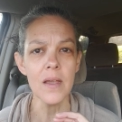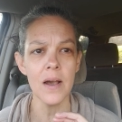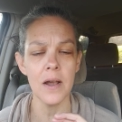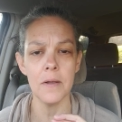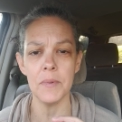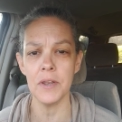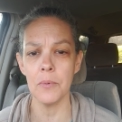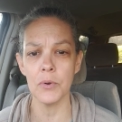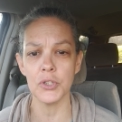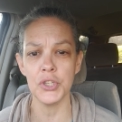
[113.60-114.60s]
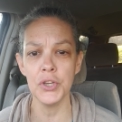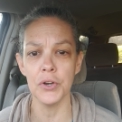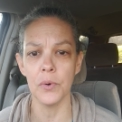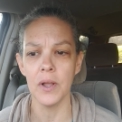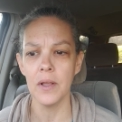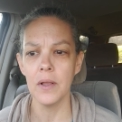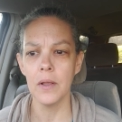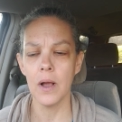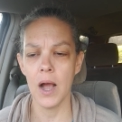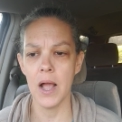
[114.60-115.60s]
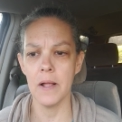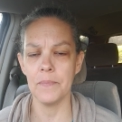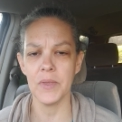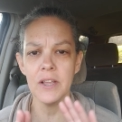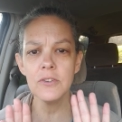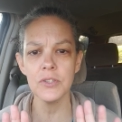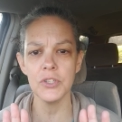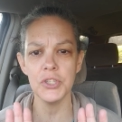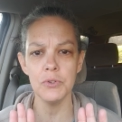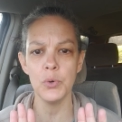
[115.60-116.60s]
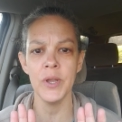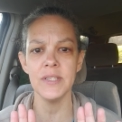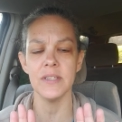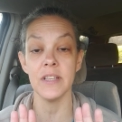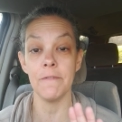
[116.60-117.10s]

Um, number two, um, here's the two choices.